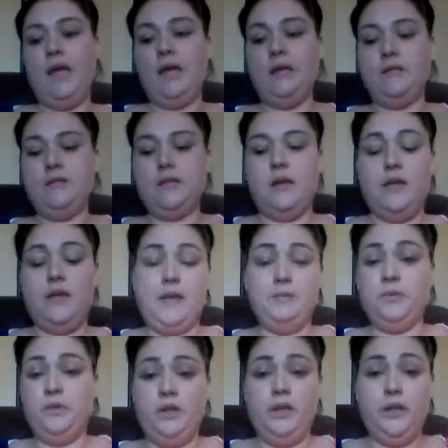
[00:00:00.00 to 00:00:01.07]
It's a
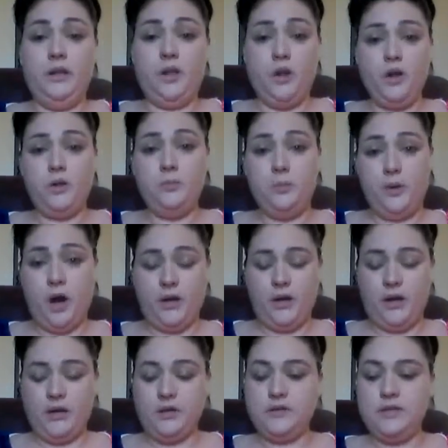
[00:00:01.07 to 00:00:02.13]
Kimberly-Clark
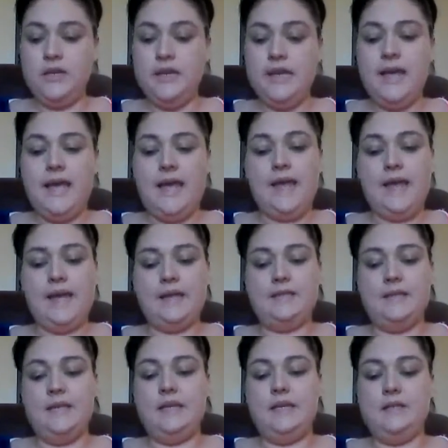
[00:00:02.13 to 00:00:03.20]
product, and
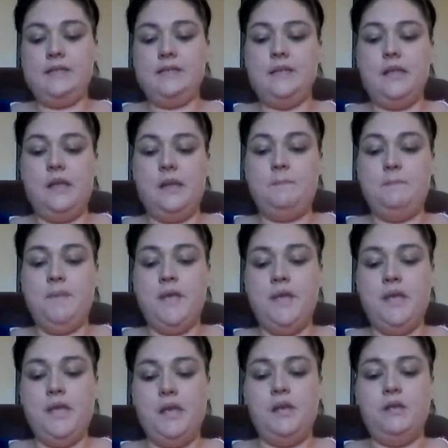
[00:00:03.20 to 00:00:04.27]
it's the
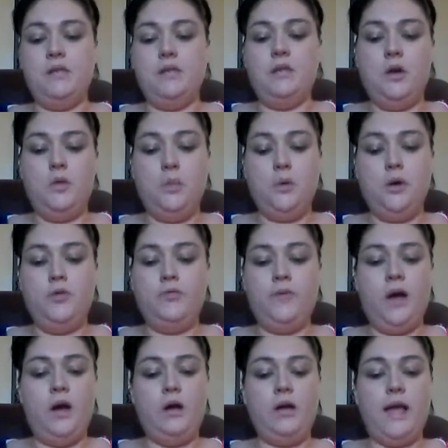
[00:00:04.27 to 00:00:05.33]
Mickey Low
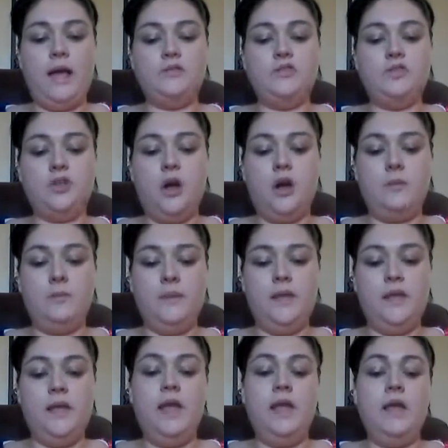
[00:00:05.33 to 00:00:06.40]
Profile
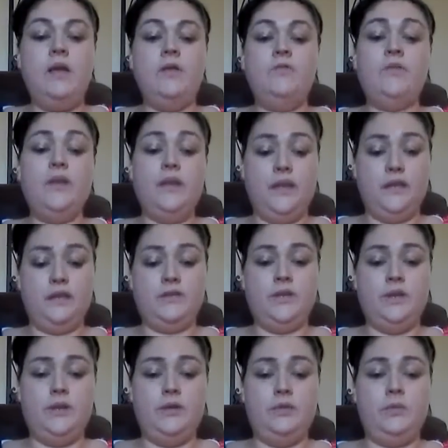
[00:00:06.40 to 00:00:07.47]
Gastronomy Feeding
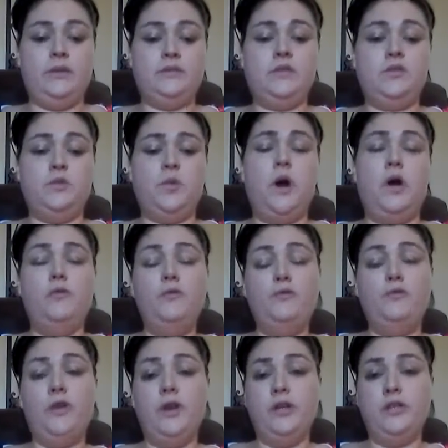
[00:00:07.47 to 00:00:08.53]
Tube. It's a 12
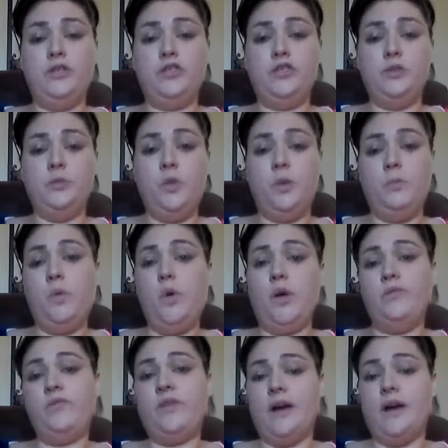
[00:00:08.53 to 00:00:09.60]
French,
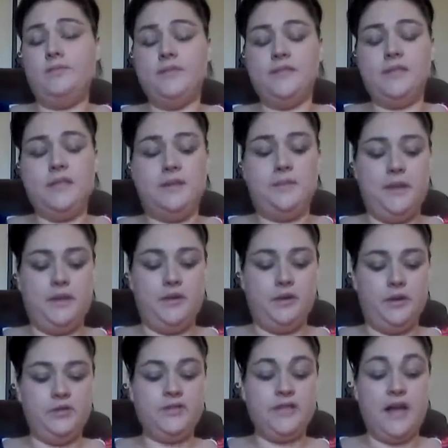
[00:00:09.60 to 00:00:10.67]
1.5
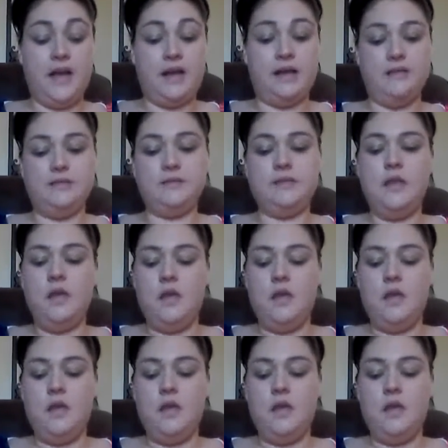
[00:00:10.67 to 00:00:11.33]
centimeter size.